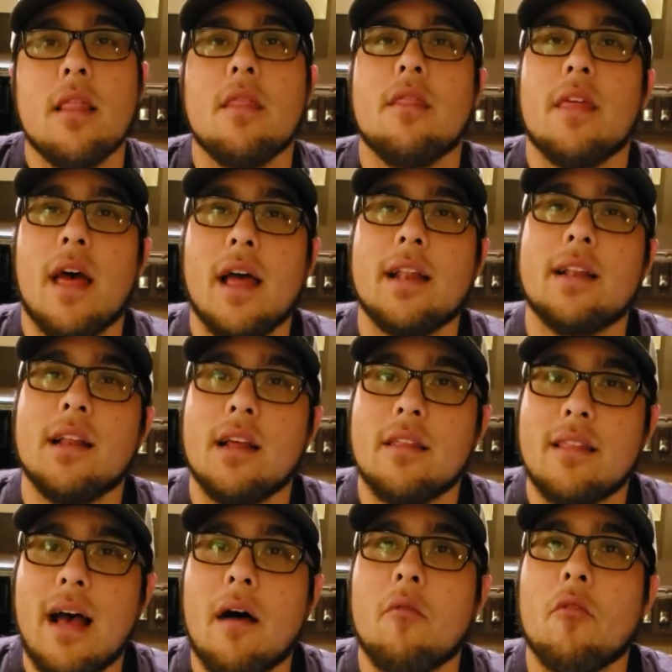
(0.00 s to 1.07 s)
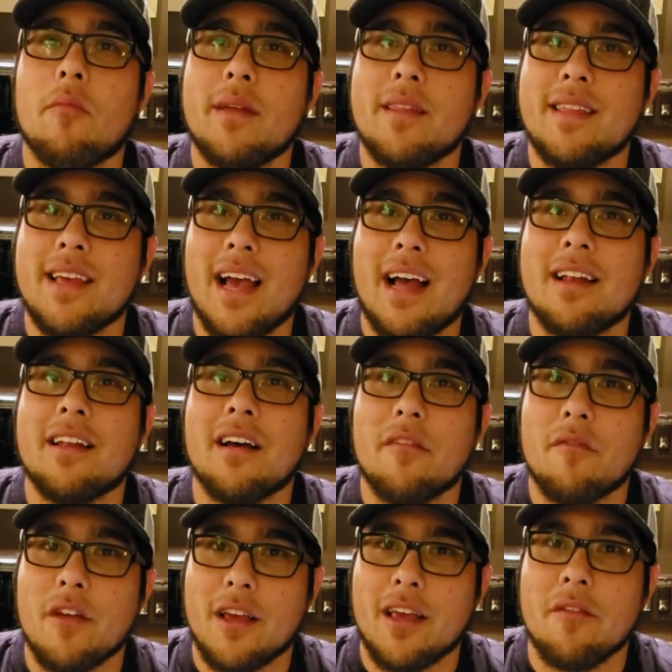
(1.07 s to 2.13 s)
then that will be the end
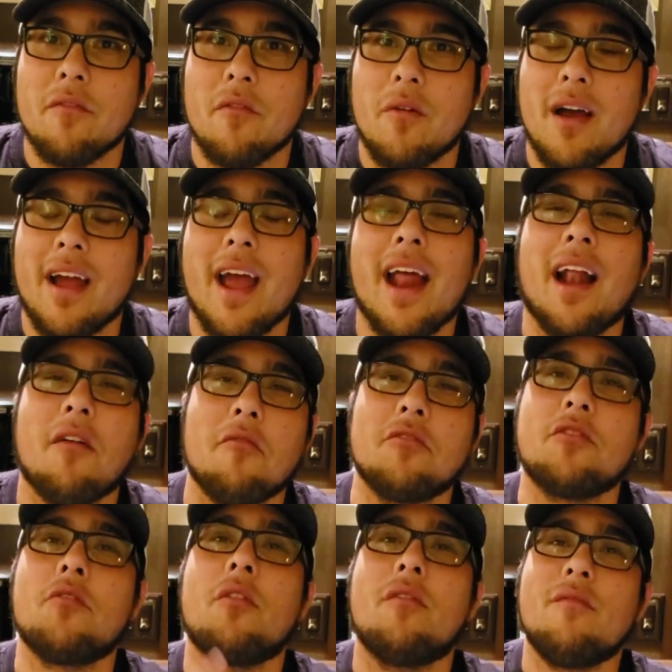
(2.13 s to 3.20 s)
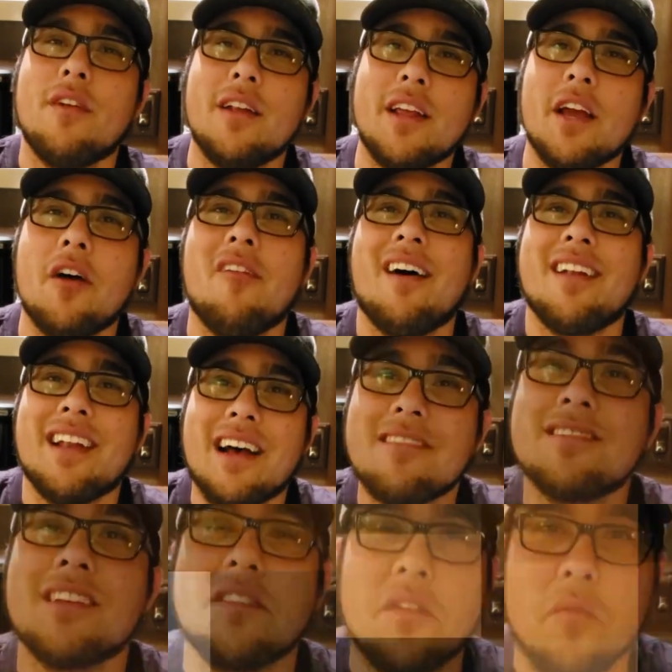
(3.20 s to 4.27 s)
of the giveaway, and I will do a video
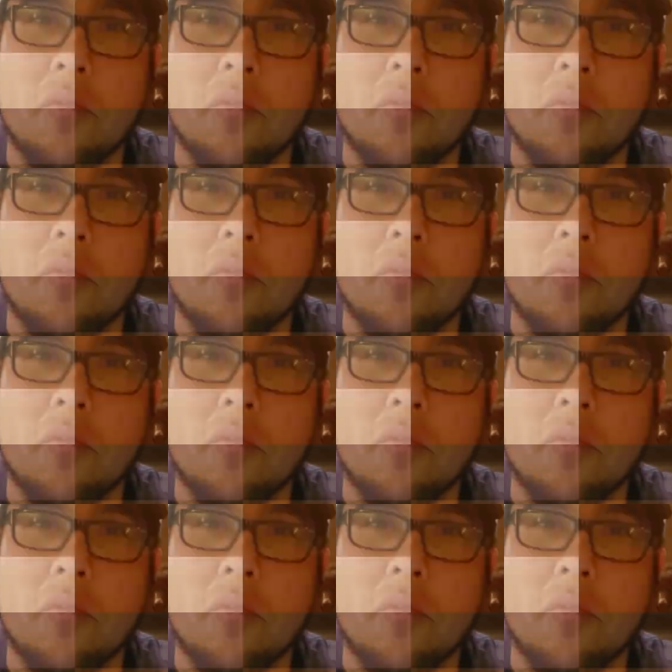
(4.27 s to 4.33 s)
announcing the